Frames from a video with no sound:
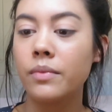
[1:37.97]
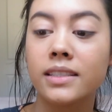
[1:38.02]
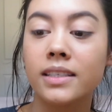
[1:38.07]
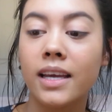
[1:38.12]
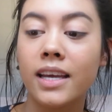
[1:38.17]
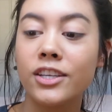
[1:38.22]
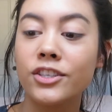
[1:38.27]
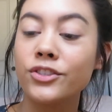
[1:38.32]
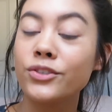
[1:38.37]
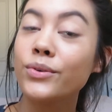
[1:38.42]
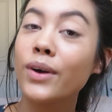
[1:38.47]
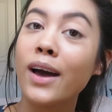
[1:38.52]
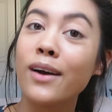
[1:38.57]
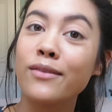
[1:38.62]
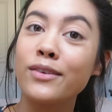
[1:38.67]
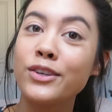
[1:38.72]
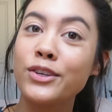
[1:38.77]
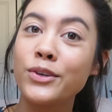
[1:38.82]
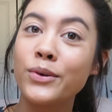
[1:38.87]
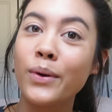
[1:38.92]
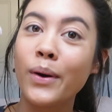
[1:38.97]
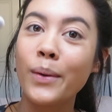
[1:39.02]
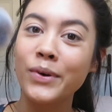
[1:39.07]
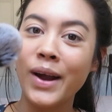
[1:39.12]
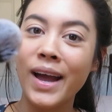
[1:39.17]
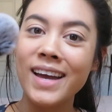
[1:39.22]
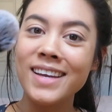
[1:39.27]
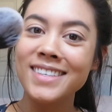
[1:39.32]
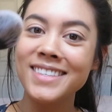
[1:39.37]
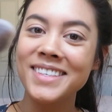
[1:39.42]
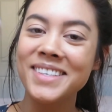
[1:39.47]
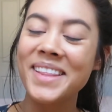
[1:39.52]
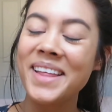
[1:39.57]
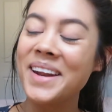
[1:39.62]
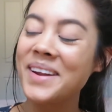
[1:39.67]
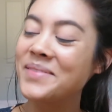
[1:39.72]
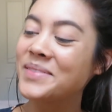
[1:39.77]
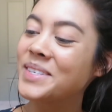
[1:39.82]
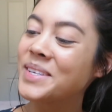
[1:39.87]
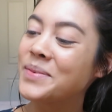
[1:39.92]
I do have a new brush that
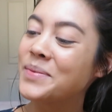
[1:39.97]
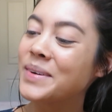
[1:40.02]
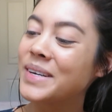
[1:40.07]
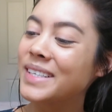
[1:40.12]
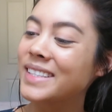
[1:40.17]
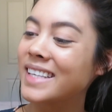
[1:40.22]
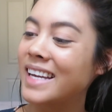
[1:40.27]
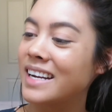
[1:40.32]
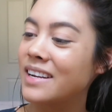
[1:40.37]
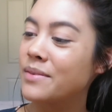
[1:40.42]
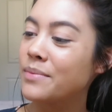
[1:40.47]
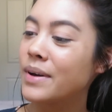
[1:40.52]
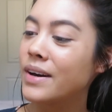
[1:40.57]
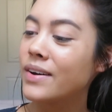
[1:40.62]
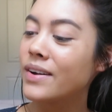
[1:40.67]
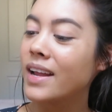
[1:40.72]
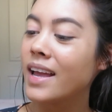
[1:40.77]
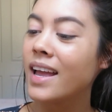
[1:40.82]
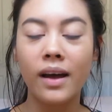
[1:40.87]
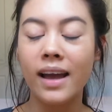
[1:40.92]
I'm super excited about.